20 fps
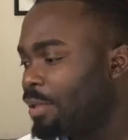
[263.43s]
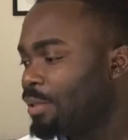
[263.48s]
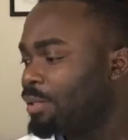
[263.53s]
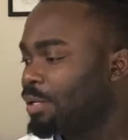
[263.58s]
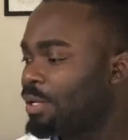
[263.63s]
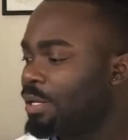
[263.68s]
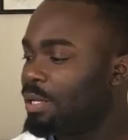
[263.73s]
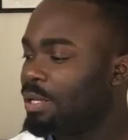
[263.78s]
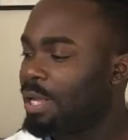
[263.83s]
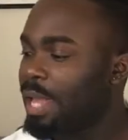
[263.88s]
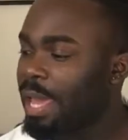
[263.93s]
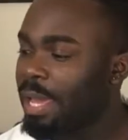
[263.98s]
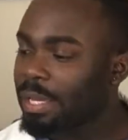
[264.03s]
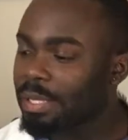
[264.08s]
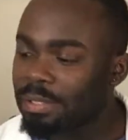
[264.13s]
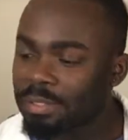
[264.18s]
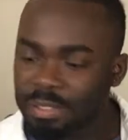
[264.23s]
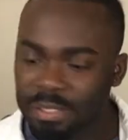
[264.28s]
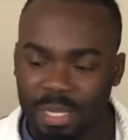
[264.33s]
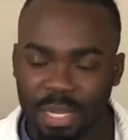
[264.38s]
The
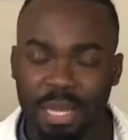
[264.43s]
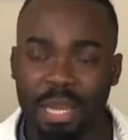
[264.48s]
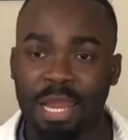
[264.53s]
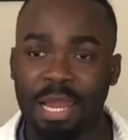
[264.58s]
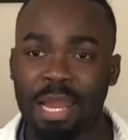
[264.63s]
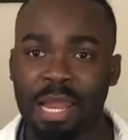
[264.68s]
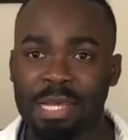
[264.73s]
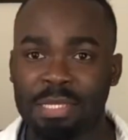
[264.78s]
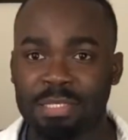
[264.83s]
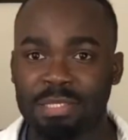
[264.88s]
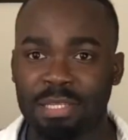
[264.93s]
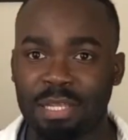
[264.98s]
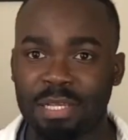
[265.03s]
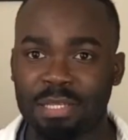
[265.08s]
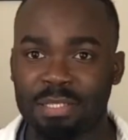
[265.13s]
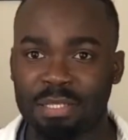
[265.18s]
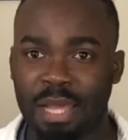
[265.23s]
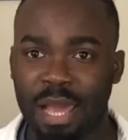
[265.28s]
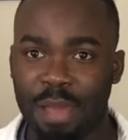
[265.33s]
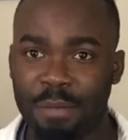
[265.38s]
next
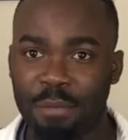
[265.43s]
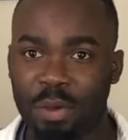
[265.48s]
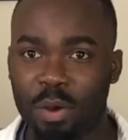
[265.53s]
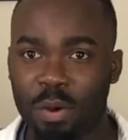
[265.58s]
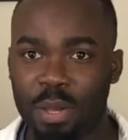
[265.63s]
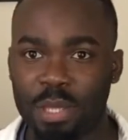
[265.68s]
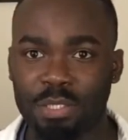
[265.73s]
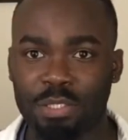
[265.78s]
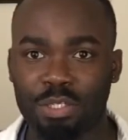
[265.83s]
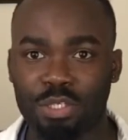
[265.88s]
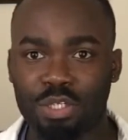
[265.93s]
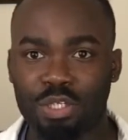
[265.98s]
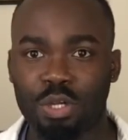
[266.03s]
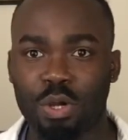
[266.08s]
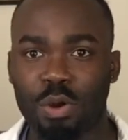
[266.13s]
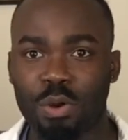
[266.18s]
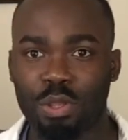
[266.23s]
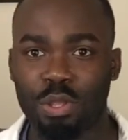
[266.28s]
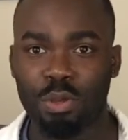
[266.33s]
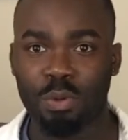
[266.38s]
classics I'm going to
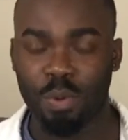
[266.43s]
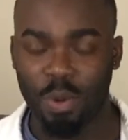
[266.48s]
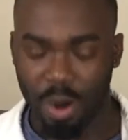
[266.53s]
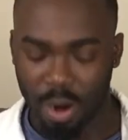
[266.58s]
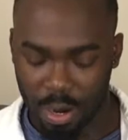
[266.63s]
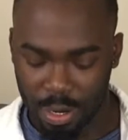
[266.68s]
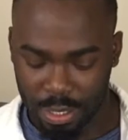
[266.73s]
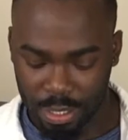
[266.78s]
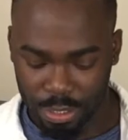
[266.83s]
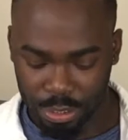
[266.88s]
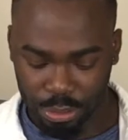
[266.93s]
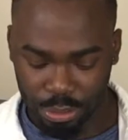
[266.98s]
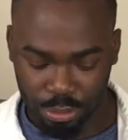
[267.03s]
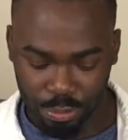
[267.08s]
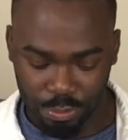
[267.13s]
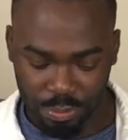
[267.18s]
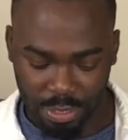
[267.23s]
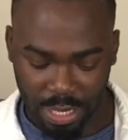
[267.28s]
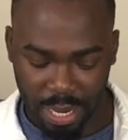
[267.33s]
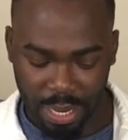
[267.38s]
show you are these
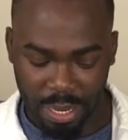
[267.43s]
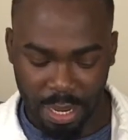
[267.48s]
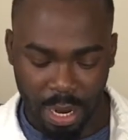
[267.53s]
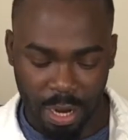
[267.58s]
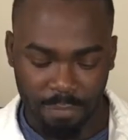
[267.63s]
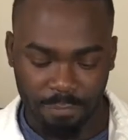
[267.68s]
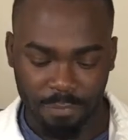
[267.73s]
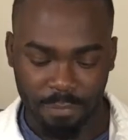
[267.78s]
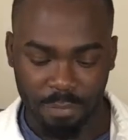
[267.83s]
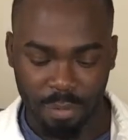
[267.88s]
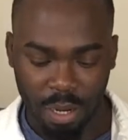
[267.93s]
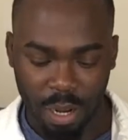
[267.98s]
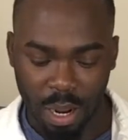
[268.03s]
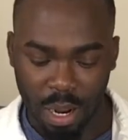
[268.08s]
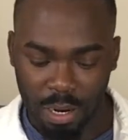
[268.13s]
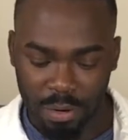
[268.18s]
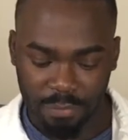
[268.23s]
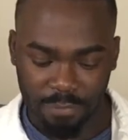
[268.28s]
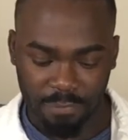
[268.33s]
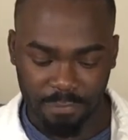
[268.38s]
shoes I got from
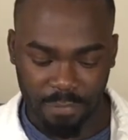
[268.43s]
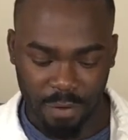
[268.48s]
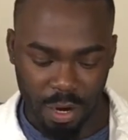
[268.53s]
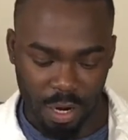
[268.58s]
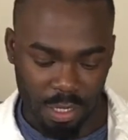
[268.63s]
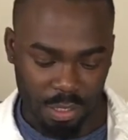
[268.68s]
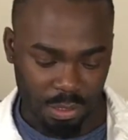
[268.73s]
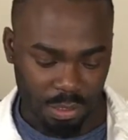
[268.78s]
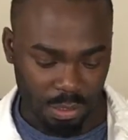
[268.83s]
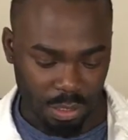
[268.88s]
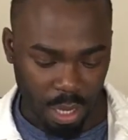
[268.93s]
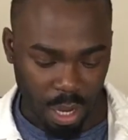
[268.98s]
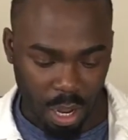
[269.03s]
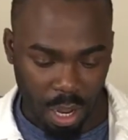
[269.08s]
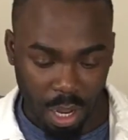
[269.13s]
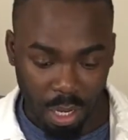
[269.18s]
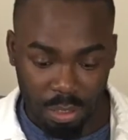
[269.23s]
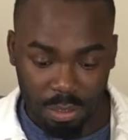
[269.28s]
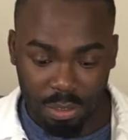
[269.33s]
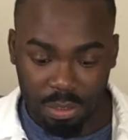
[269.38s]
Converse
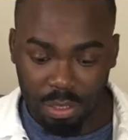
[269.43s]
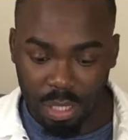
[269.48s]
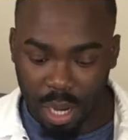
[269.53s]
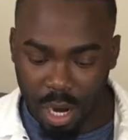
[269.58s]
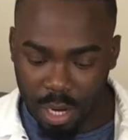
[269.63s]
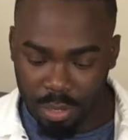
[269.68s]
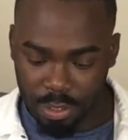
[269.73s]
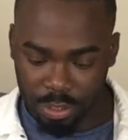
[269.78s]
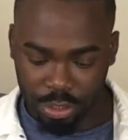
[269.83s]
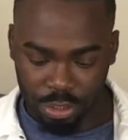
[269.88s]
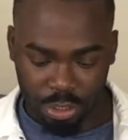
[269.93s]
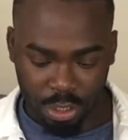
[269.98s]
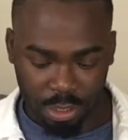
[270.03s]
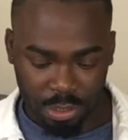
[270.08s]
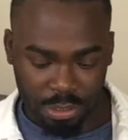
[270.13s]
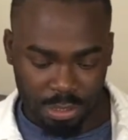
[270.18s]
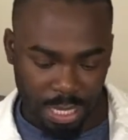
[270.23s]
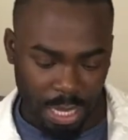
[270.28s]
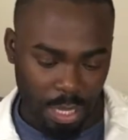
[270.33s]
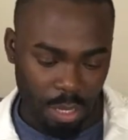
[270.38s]
All-Star, the Chuck
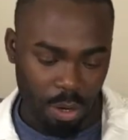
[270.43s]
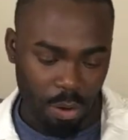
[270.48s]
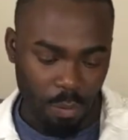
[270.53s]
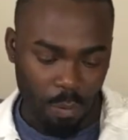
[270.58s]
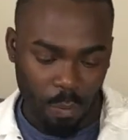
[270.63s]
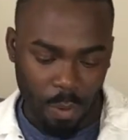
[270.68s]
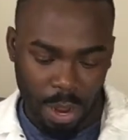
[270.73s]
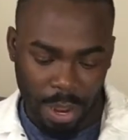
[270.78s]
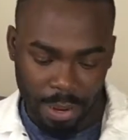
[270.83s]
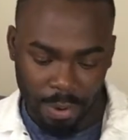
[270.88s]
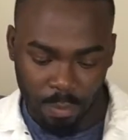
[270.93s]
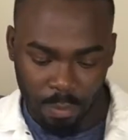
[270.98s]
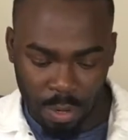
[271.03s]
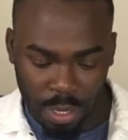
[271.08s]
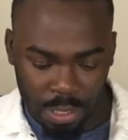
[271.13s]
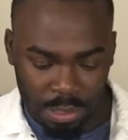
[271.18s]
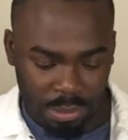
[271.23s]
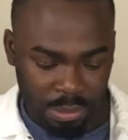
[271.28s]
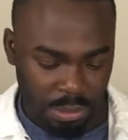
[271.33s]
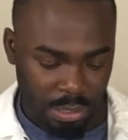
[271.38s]
Taylor white
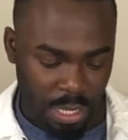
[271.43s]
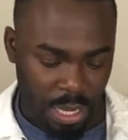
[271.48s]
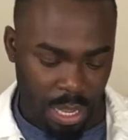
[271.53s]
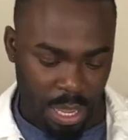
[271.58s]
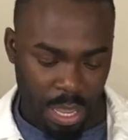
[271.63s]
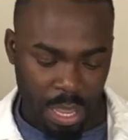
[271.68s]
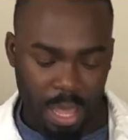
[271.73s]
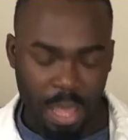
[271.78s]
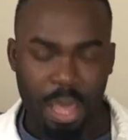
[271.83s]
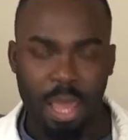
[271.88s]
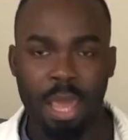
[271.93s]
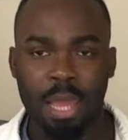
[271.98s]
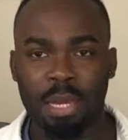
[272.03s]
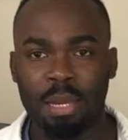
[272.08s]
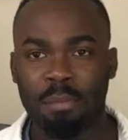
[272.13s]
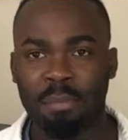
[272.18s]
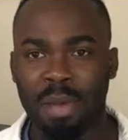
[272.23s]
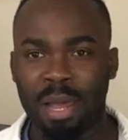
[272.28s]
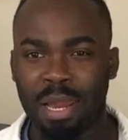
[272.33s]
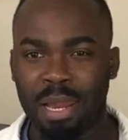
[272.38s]
ones. And
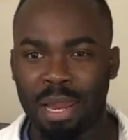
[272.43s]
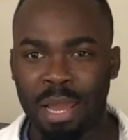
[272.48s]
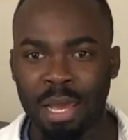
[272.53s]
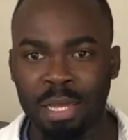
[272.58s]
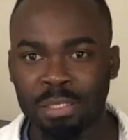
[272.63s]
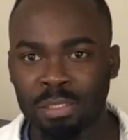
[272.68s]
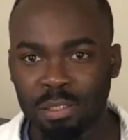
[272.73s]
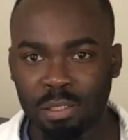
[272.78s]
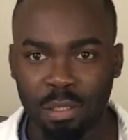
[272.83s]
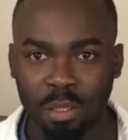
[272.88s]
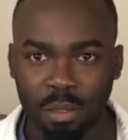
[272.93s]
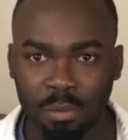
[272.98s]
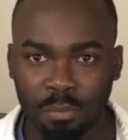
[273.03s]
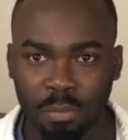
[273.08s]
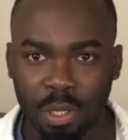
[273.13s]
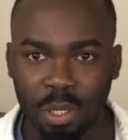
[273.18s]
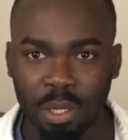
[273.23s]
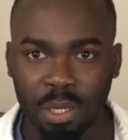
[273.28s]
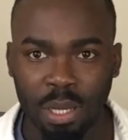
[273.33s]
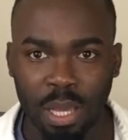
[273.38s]
in my last
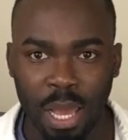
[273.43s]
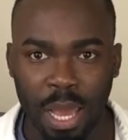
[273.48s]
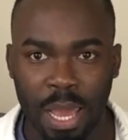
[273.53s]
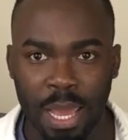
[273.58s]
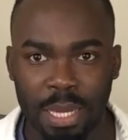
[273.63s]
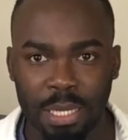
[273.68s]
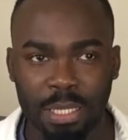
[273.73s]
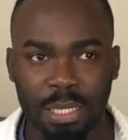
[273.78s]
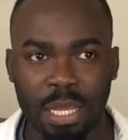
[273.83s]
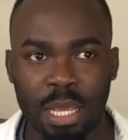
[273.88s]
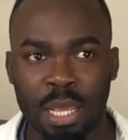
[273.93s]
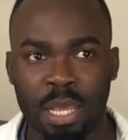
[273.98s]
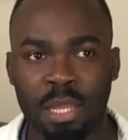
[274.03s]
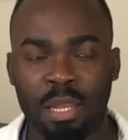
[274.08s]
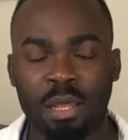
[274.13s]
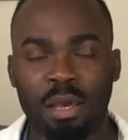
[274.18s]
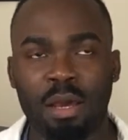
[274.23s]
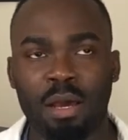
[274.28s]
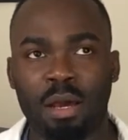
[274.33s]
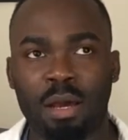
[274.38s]
lookbook, I did
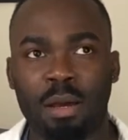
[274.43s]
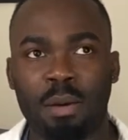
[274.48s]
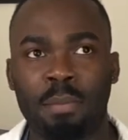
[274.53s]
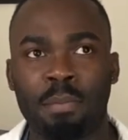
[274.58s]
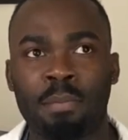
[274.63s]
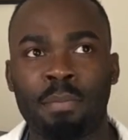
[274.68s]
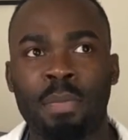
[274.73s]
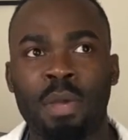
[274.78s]
a